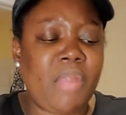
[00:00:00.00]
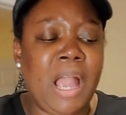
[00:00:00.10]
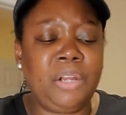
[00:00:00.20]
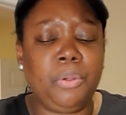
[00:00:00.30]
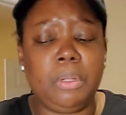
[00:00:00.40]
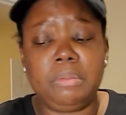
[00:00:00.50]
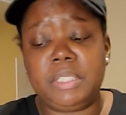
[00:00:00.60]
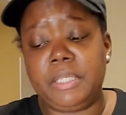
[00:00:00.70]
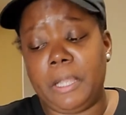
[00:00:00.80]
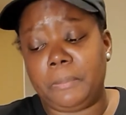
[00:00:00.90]
I know I'm gonna
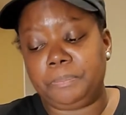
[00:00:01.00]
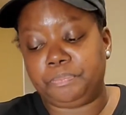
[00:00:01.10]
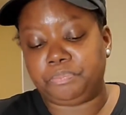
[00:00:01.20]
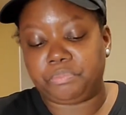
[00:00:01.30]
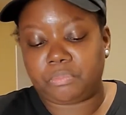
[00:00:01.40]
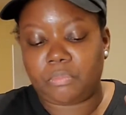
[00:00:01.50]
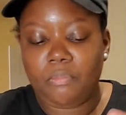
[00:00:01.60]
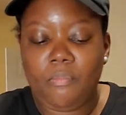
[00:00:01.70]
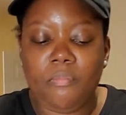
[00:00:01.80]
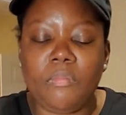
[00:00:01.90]
tell y'all.
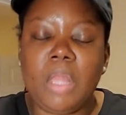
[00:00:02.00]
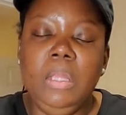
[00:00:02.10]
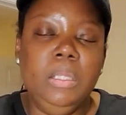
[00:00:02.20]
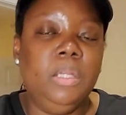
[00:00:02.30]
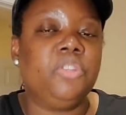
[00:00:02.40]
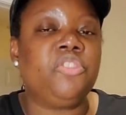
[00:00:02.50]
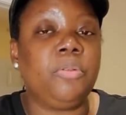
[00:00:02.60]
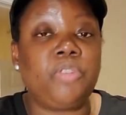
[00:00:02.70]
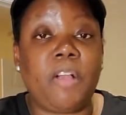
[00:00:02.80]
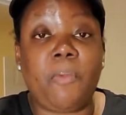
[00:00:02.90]
So I'm
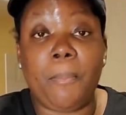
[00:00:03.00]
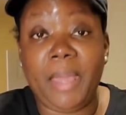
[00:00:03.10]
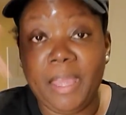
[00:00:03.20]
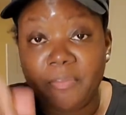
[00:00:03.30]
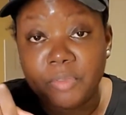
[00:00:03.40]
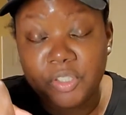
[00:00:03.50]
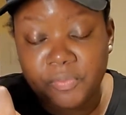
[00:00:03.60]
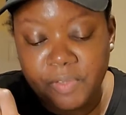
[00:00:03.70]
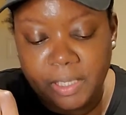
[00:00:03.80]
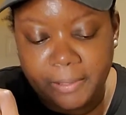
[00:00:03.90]
driving back from
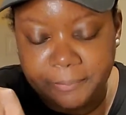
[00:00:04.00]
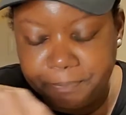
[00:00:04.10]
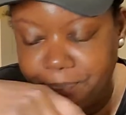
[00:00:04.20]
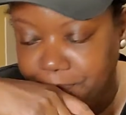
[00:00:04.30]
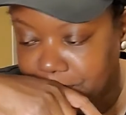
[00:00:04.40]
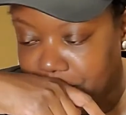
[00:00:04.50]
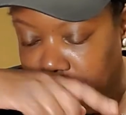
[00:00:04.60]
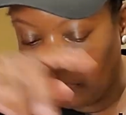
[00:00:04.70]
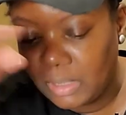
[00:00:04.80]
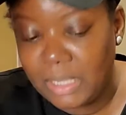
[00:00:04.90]
Chick-fil-A
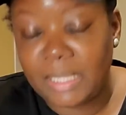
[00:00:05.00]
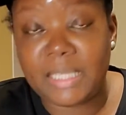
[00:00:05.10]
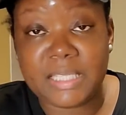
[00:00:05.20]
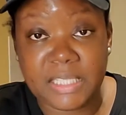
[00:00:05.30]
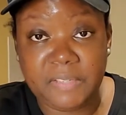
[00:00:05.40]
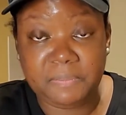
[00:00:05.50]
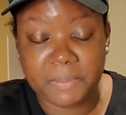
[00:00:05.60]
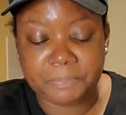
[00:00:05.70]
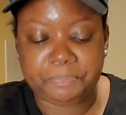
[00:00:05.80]
this evening.